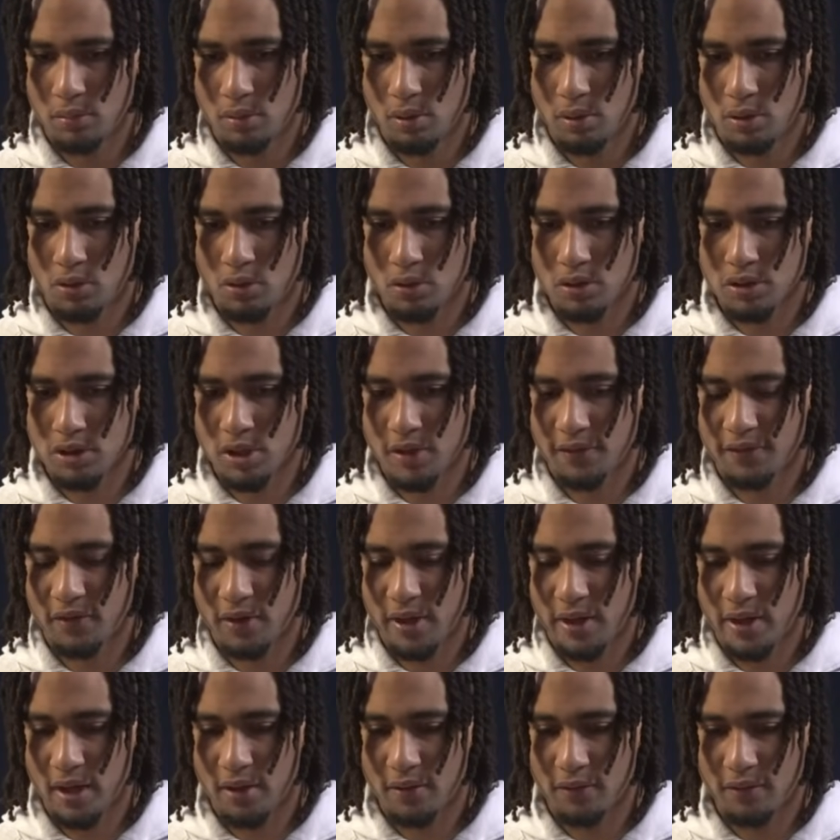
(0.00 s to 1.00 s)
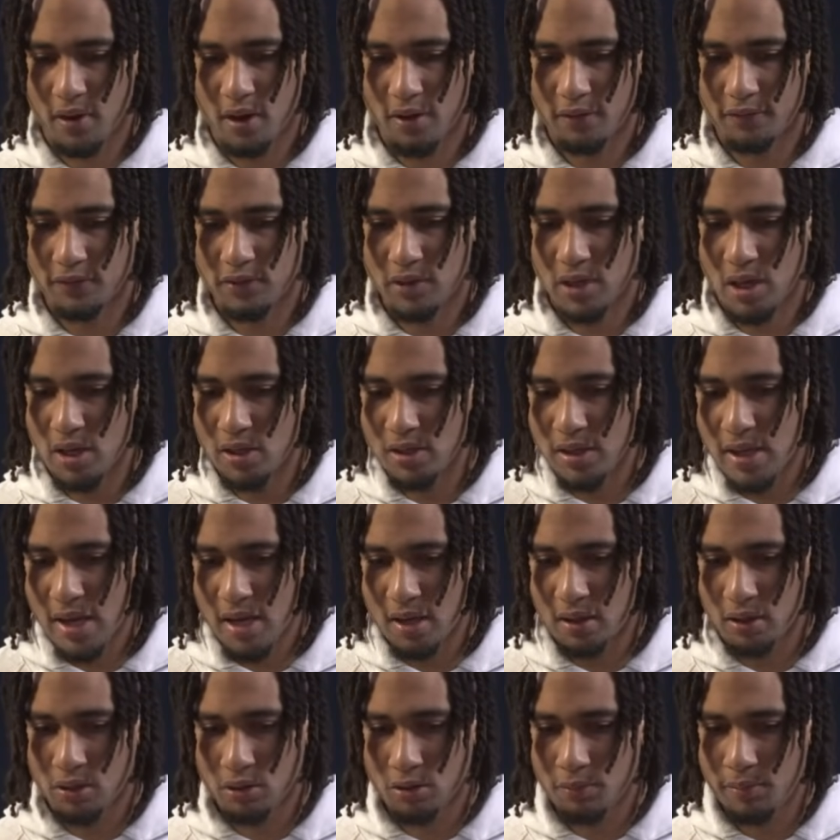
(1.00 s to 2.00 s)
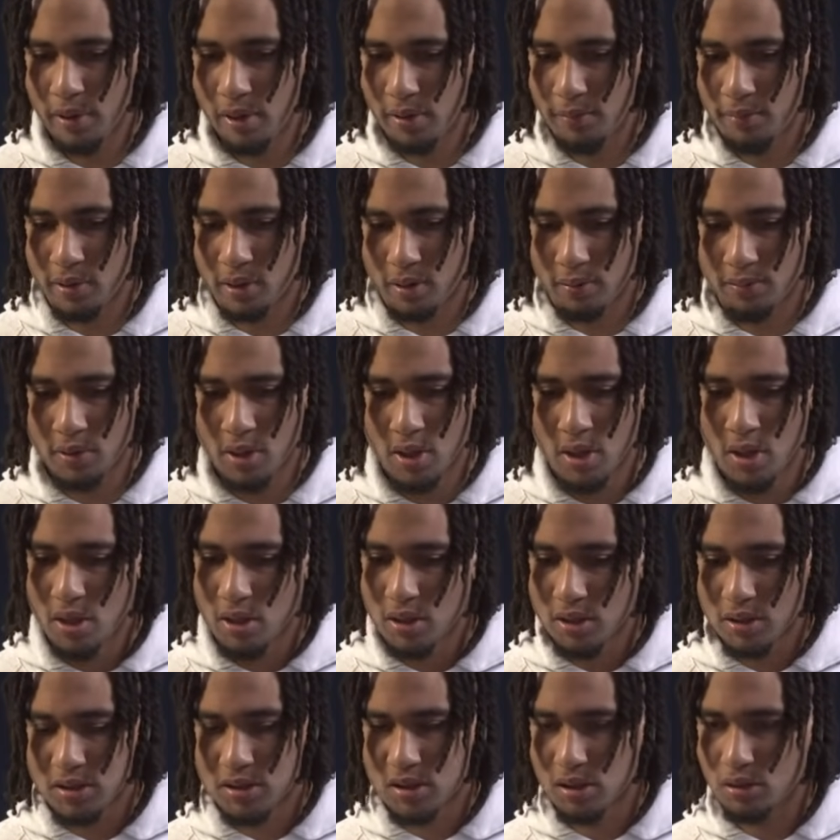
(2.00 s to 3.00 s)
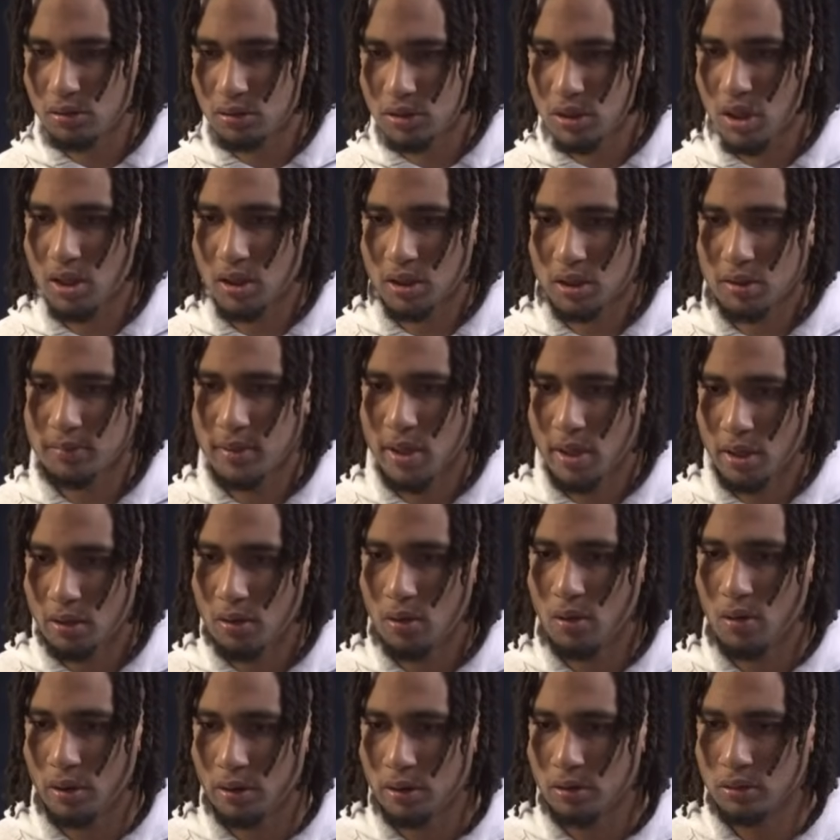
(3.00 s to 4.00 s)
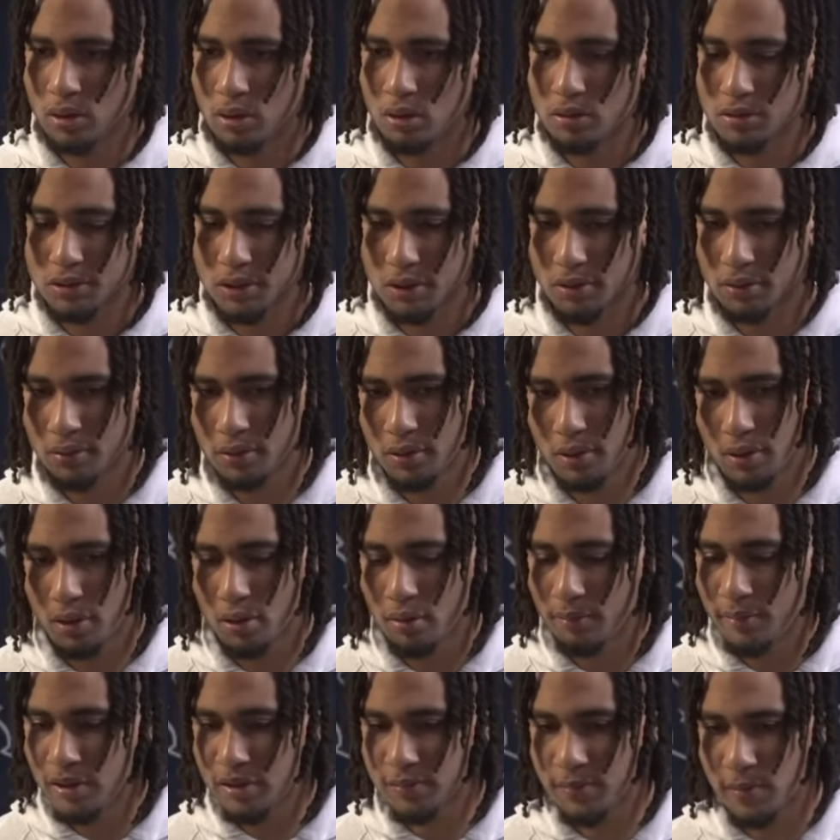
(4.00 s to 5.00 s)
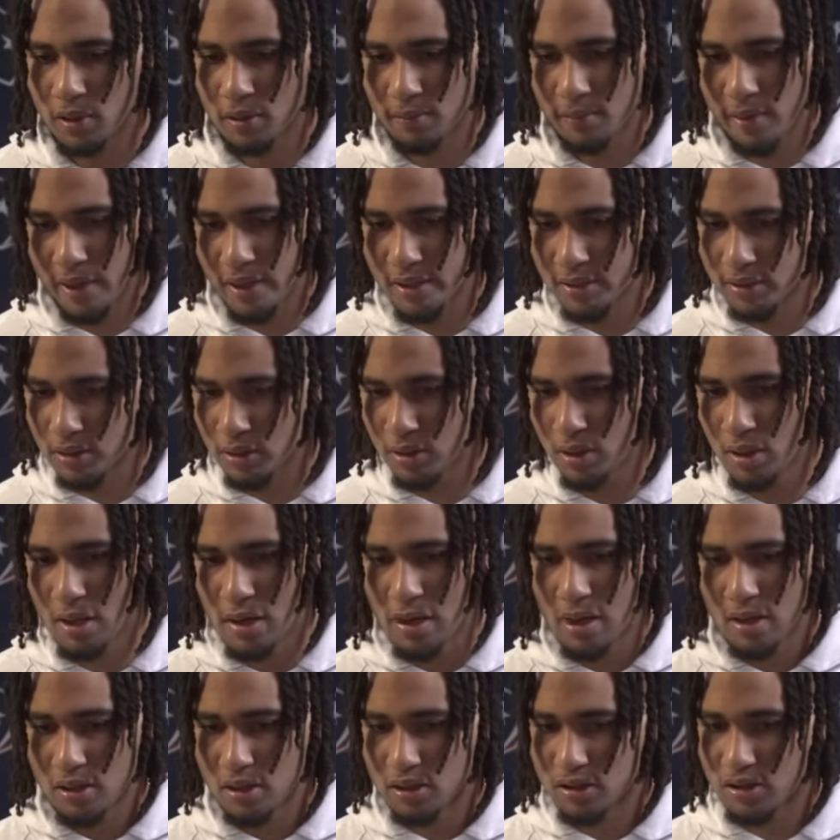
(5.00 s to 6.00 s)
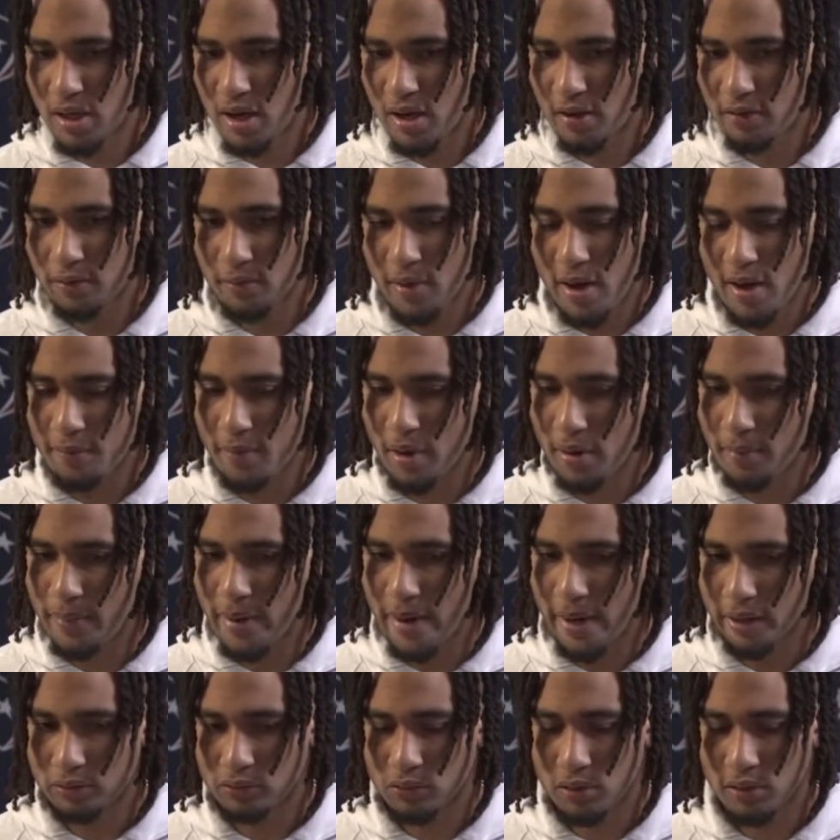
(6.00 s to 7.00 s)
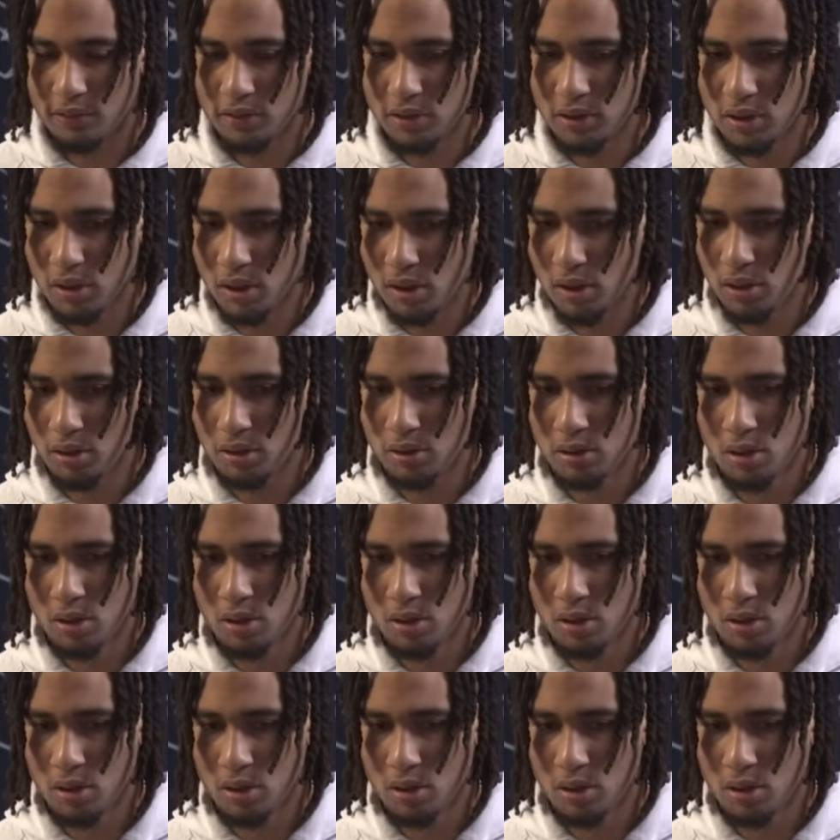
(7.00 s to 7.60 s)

Of course, I feel like I've done that a little bit, but I'm still trying to keep that going, you know. So it's been amazing just have them have my back through everything.